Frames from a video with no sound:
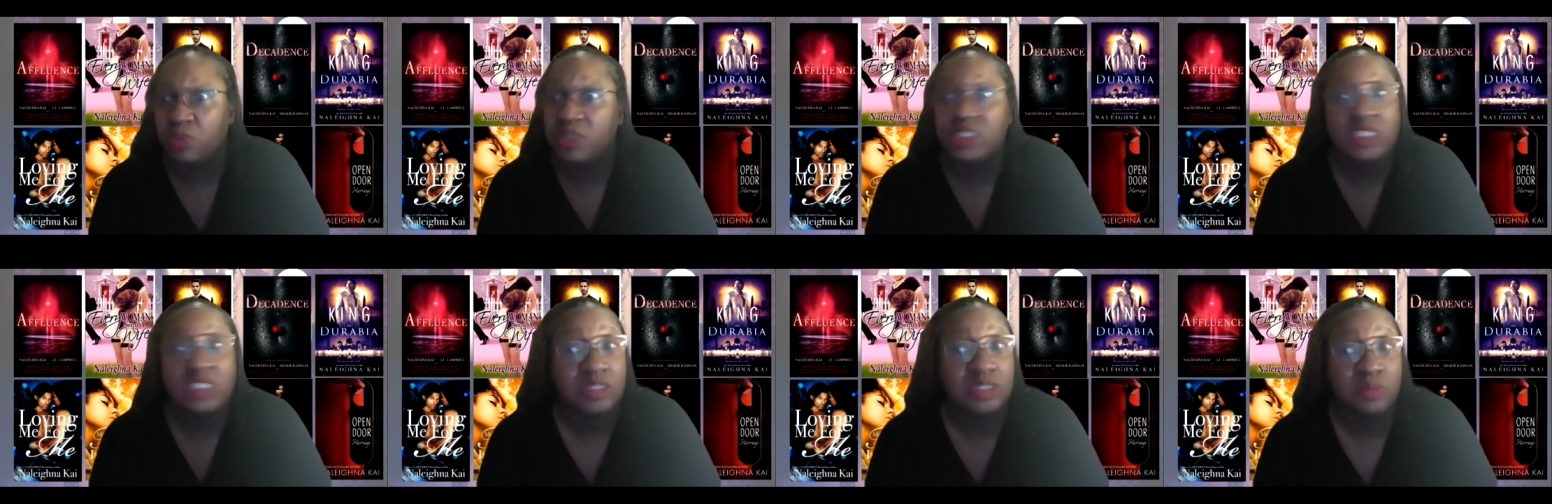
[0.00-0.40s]

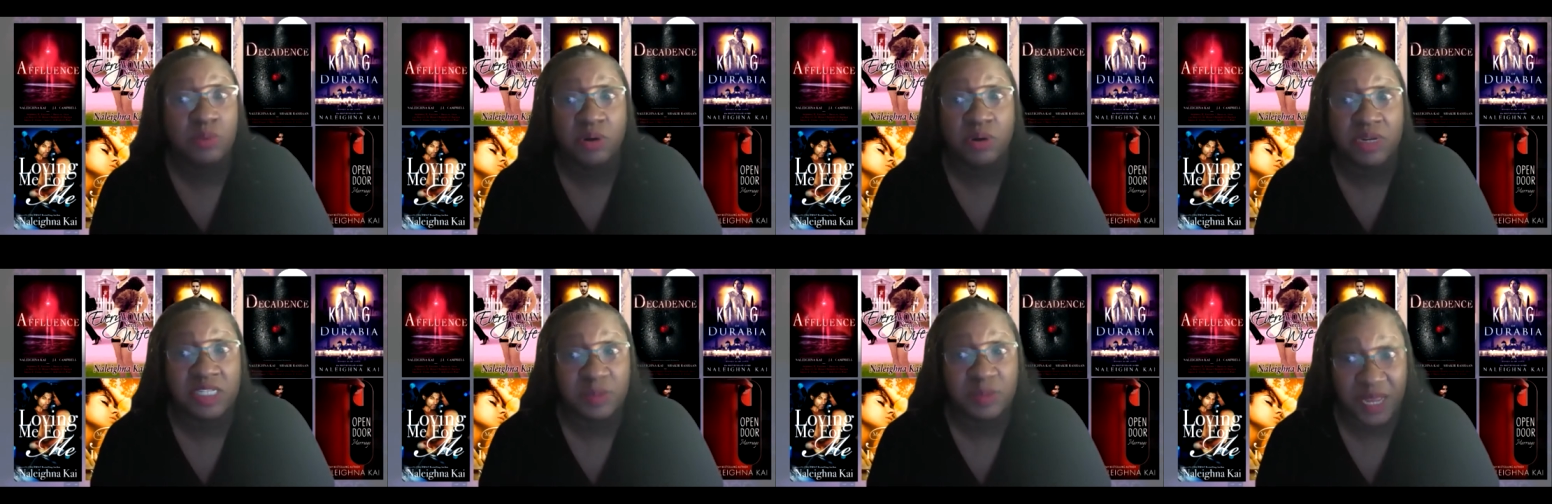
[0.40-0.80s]
which is
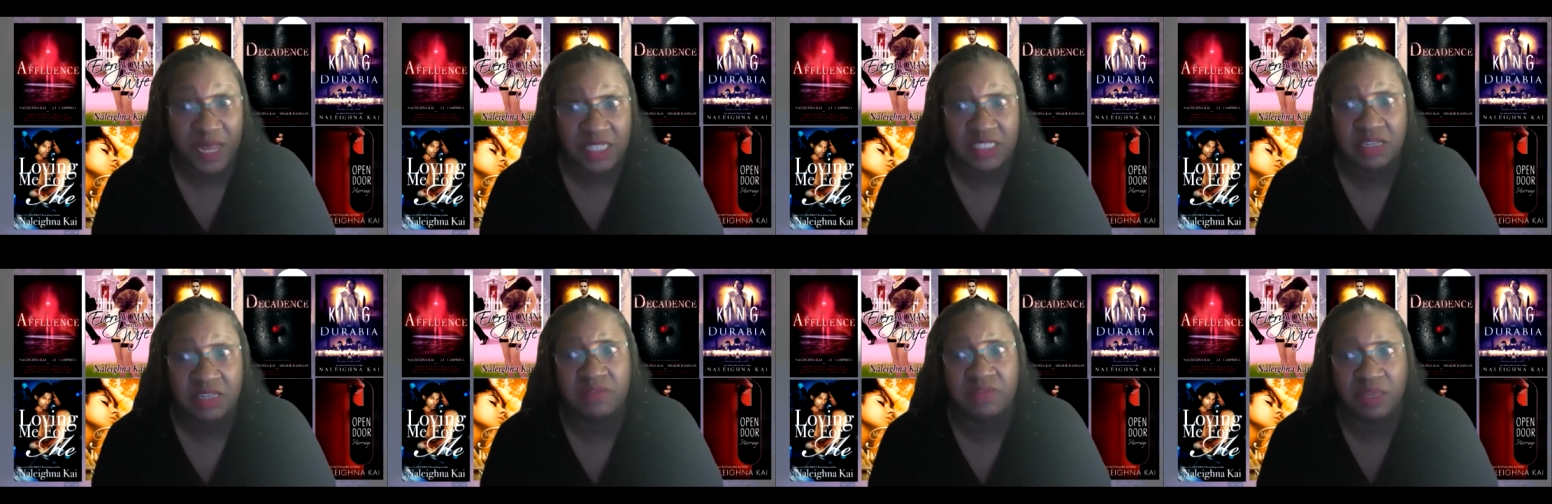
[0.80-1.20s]
more
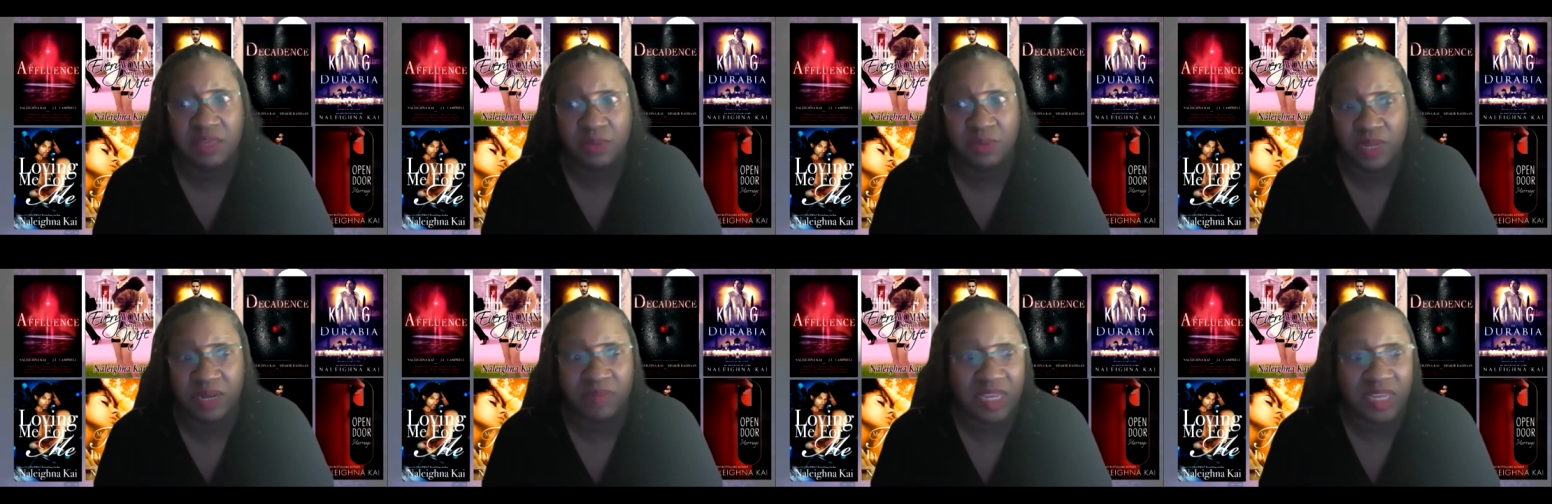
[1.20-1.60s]
expansive than
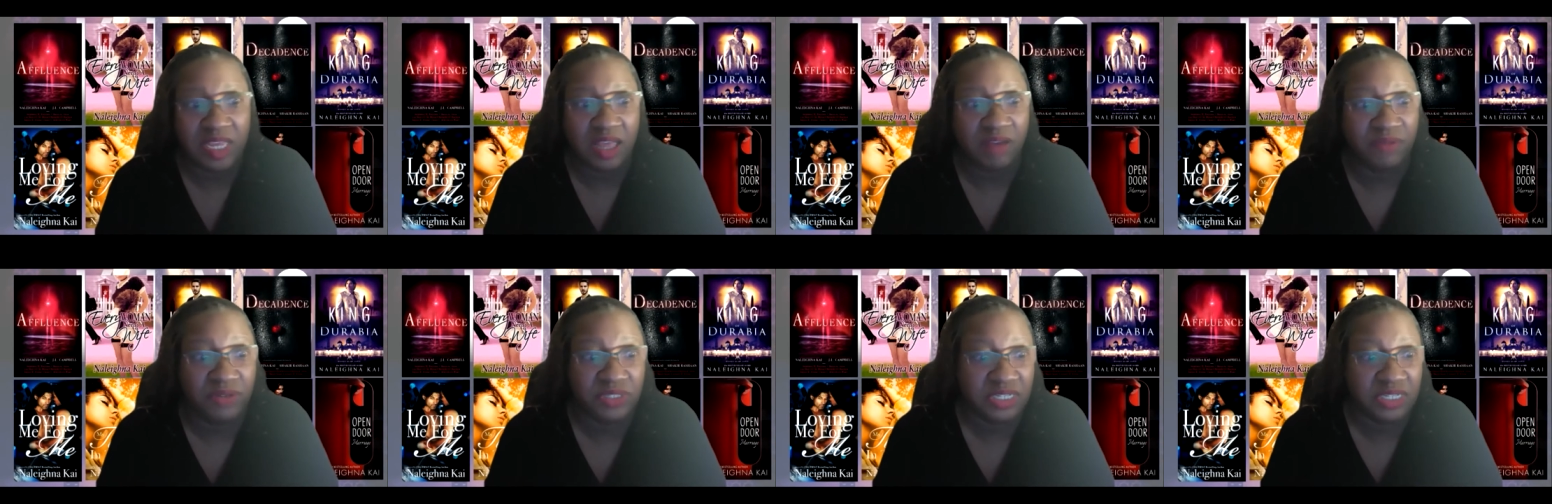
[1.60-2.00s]
what we
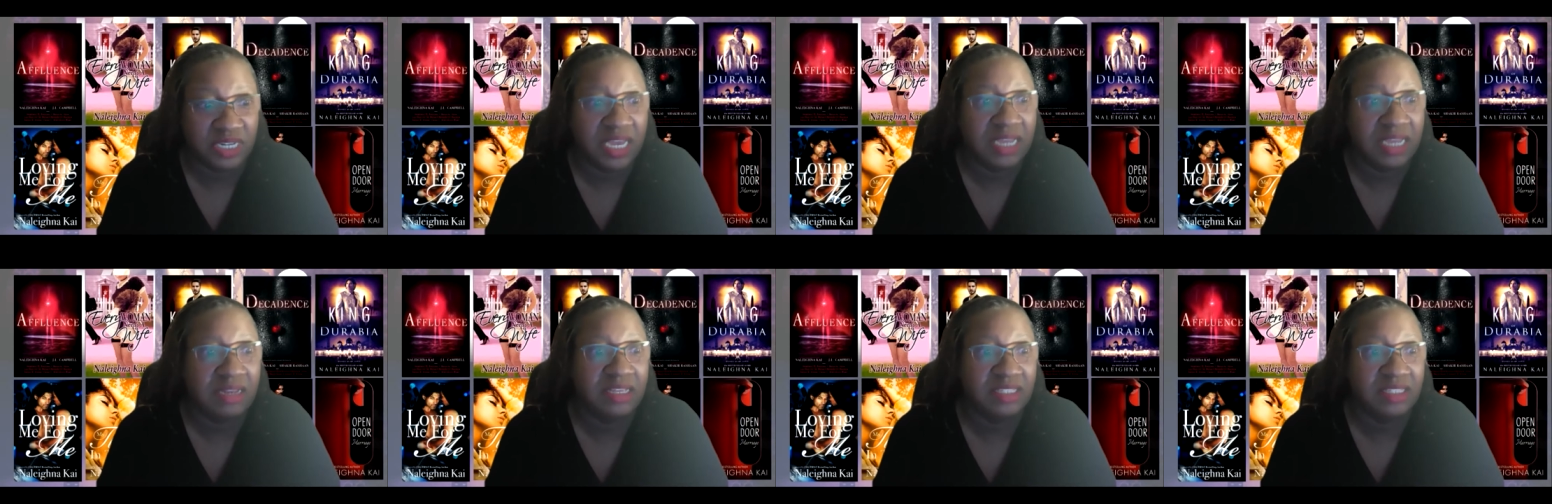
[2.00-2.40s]
covered
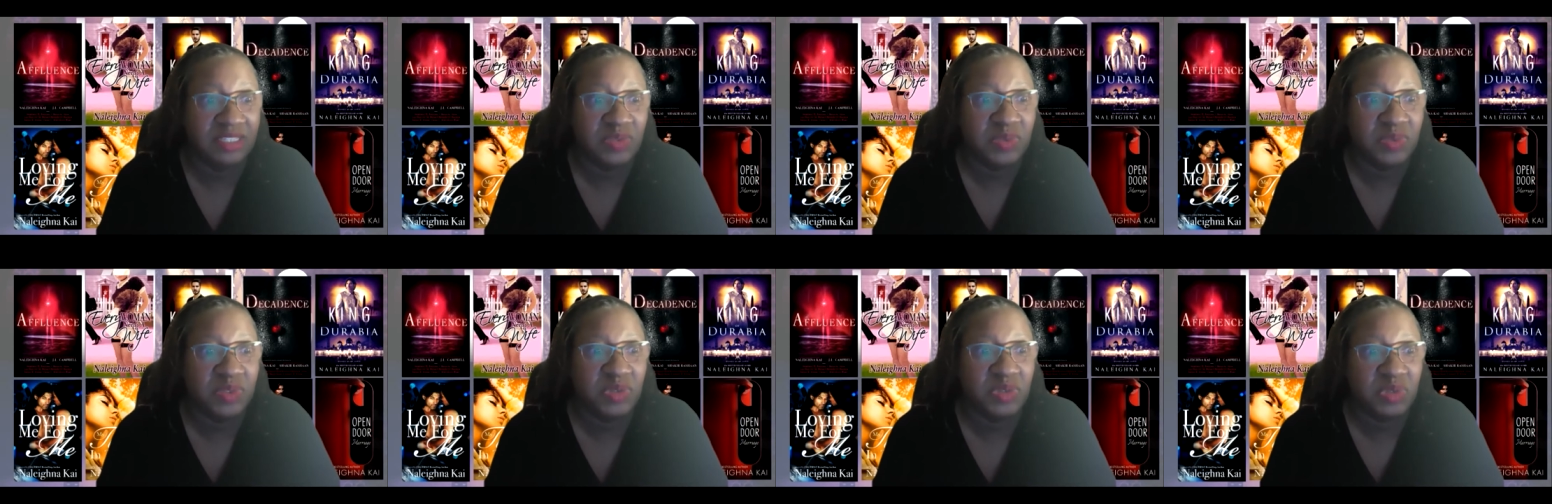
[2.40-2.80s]
tonight, because
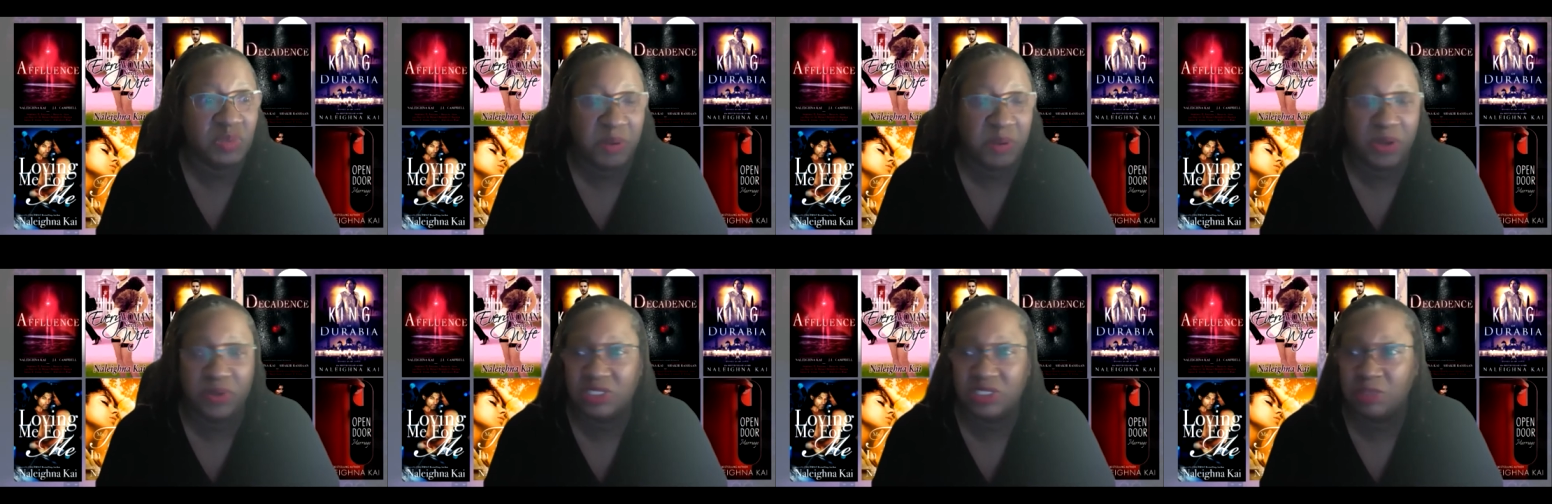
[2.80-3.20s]
this was
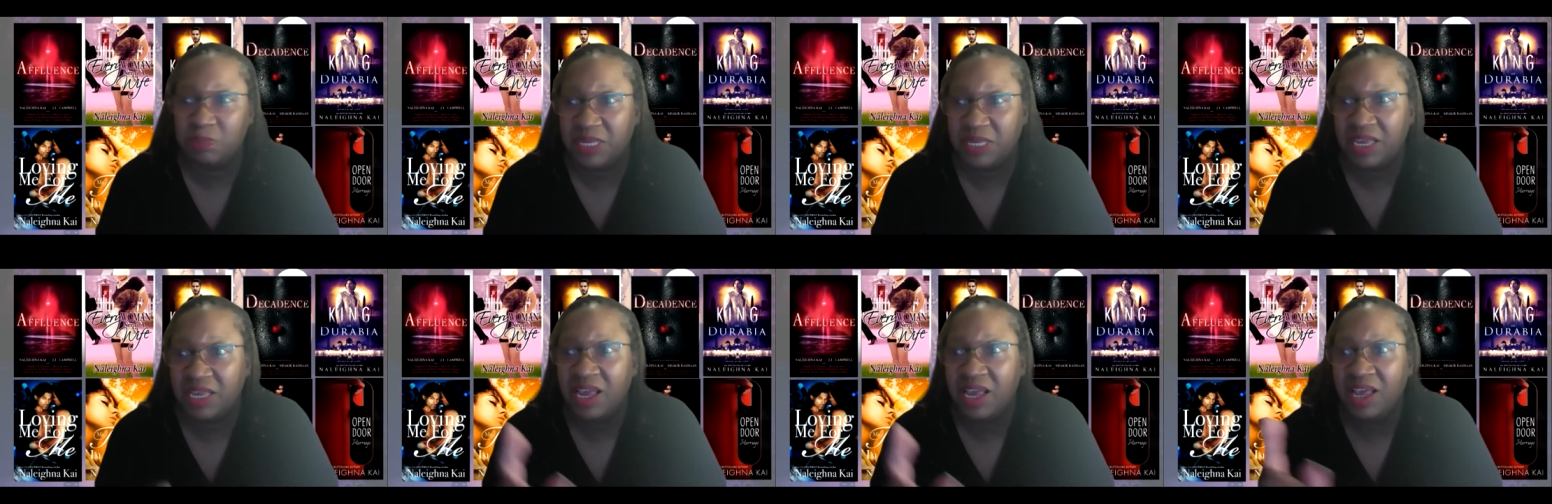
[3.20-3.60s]
supposed to
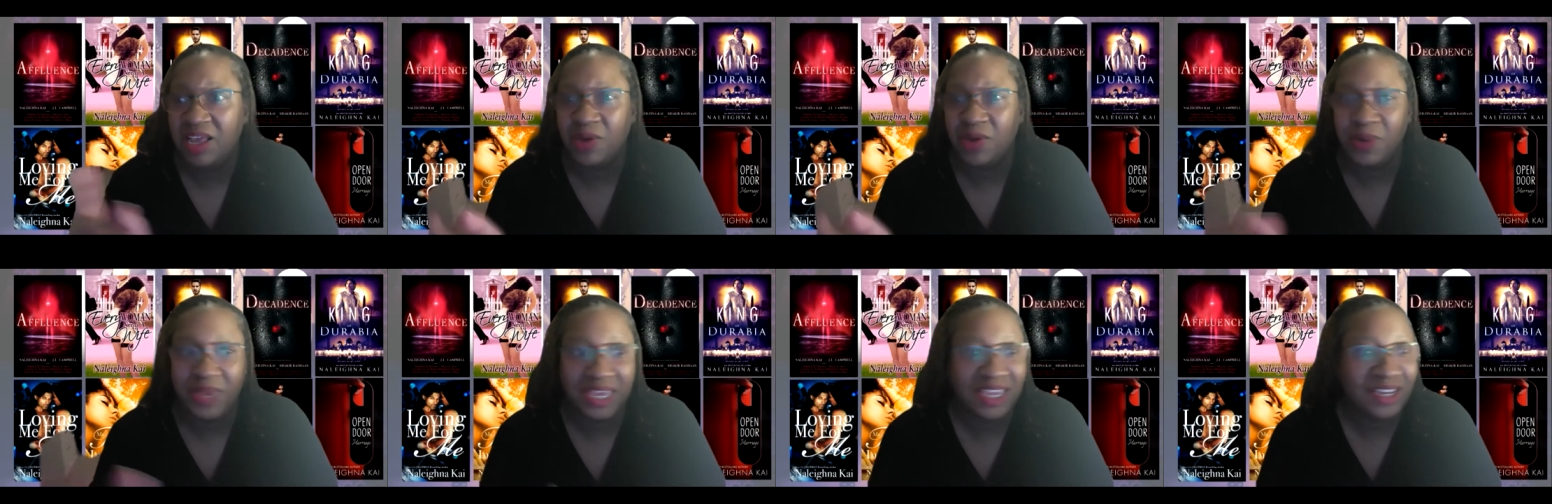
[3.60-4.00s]
be
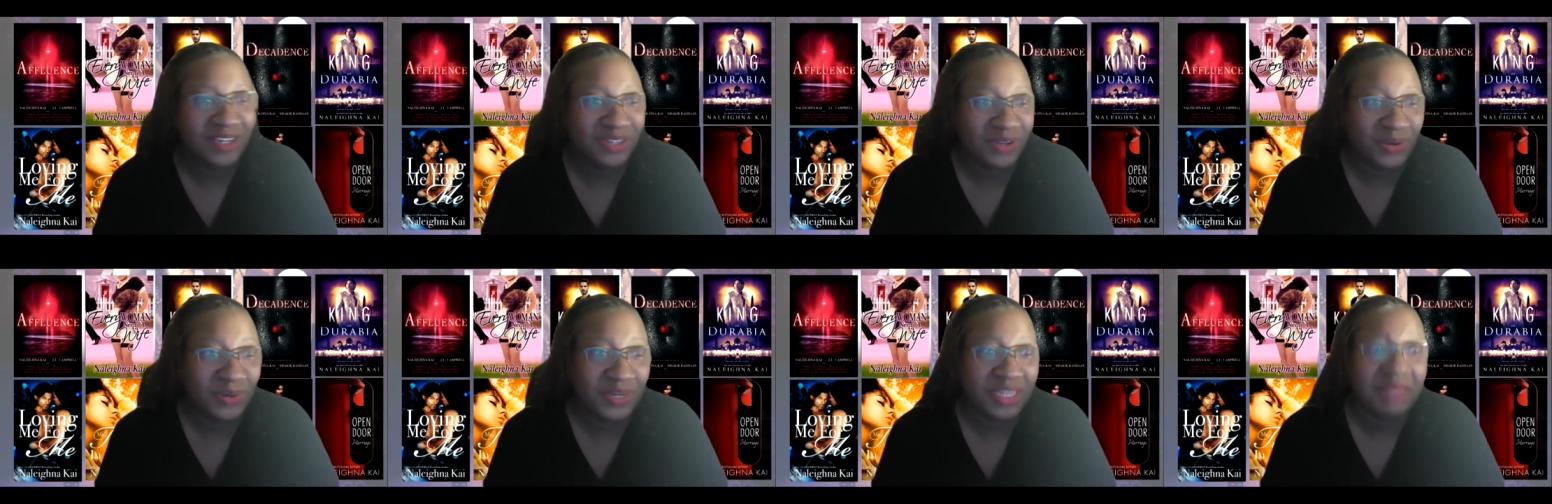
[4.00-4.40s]
quick and
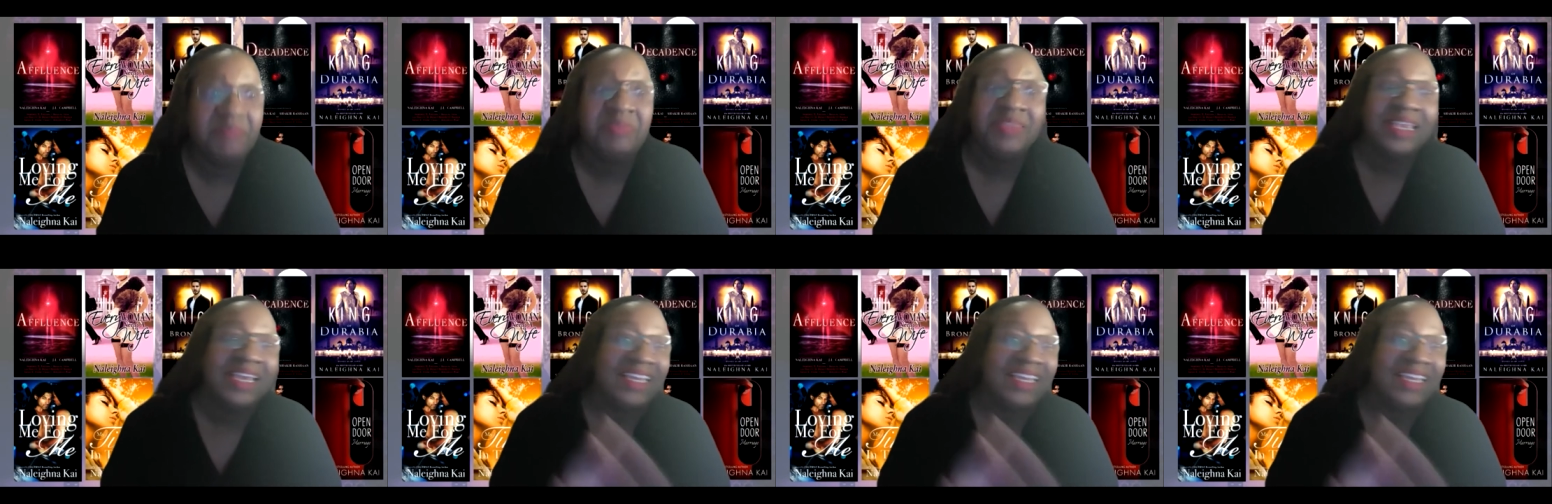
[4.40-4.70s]
dirty.